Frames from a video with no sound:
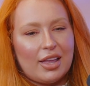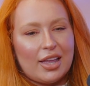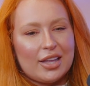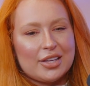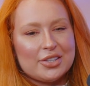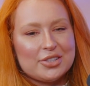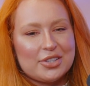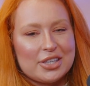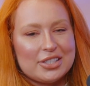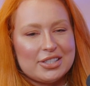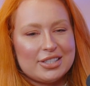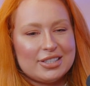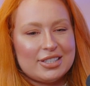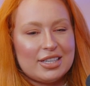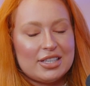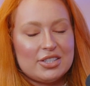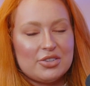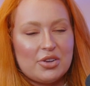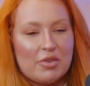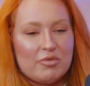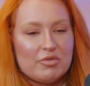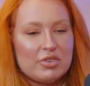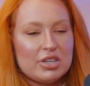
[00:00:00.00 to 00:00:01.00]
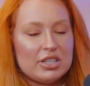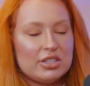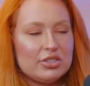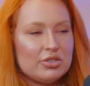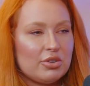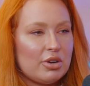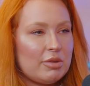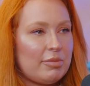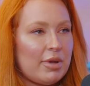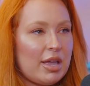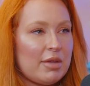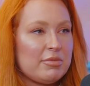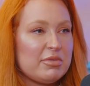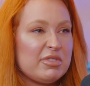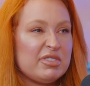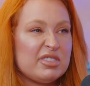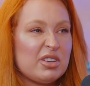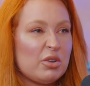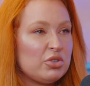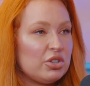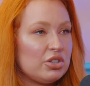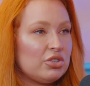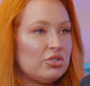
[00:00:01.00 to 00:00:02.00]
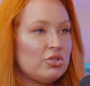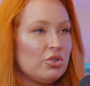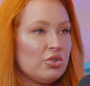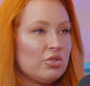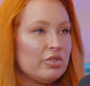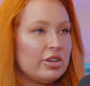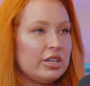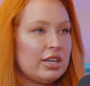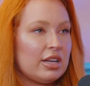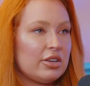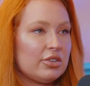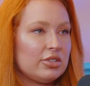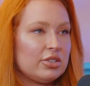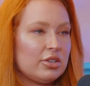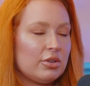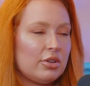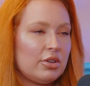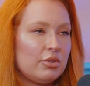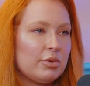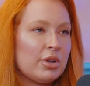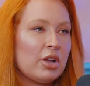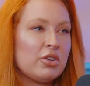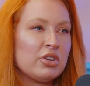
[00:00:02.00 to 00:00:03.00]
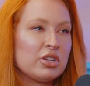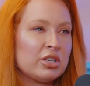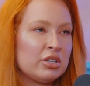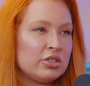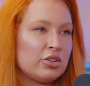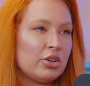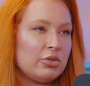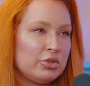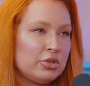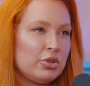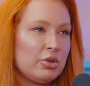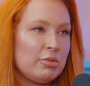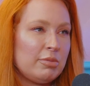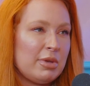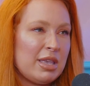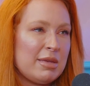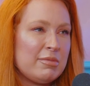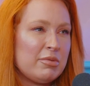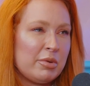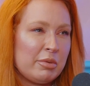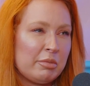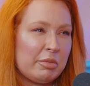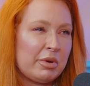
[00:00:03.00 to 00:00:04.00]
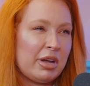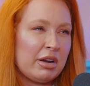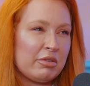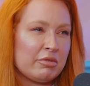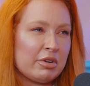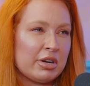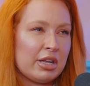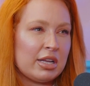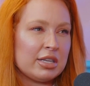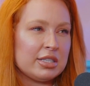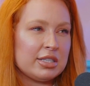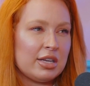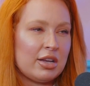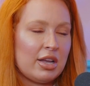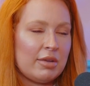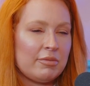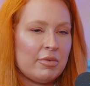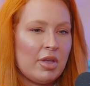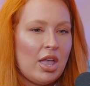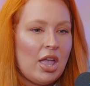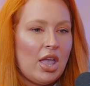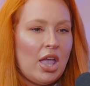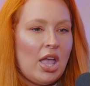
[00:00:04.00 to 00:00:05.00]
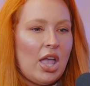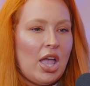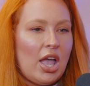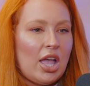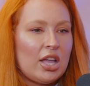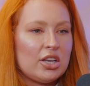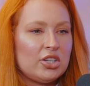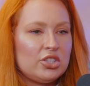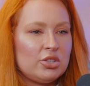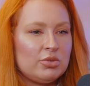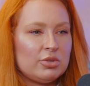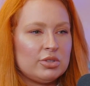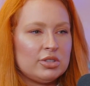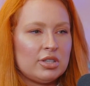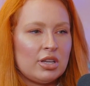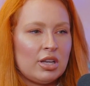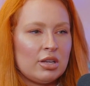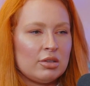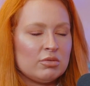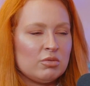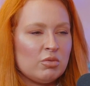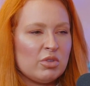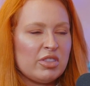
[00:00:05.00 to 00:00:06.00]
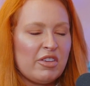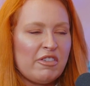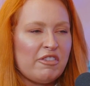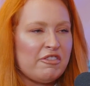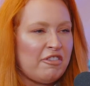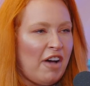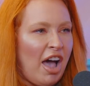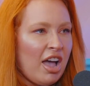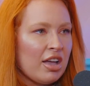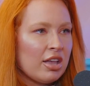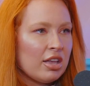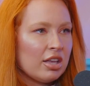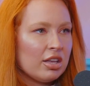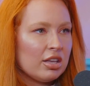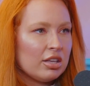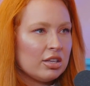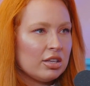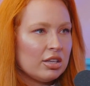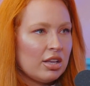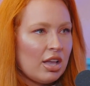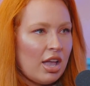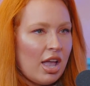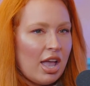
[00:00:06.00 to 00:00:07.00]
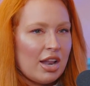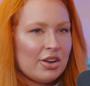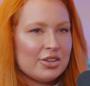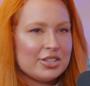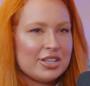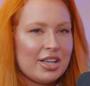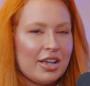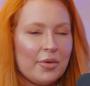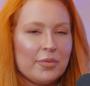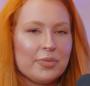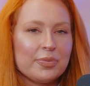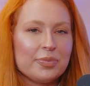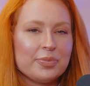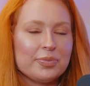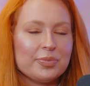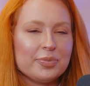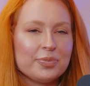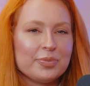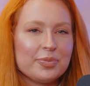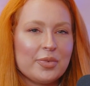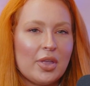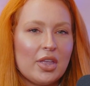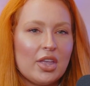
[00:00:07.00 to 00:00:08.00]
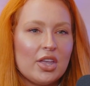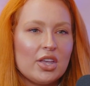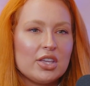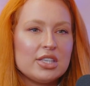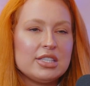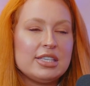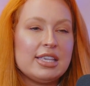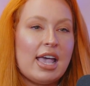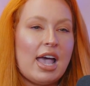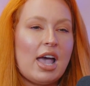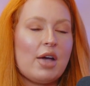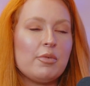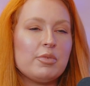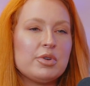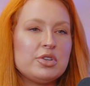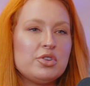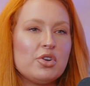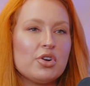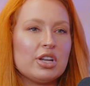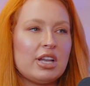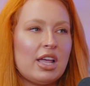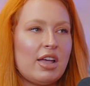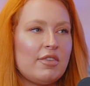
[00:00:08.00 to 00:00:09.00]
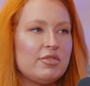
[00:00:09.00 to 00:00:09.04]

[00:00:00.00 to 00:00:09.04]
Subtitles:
And I just said to her, I'm really sorry, babe. You told your story now, so we're only going to go 2 people. I'm kind of running out of time. And she was like, what the fuck? And I was like, yeah, we're not going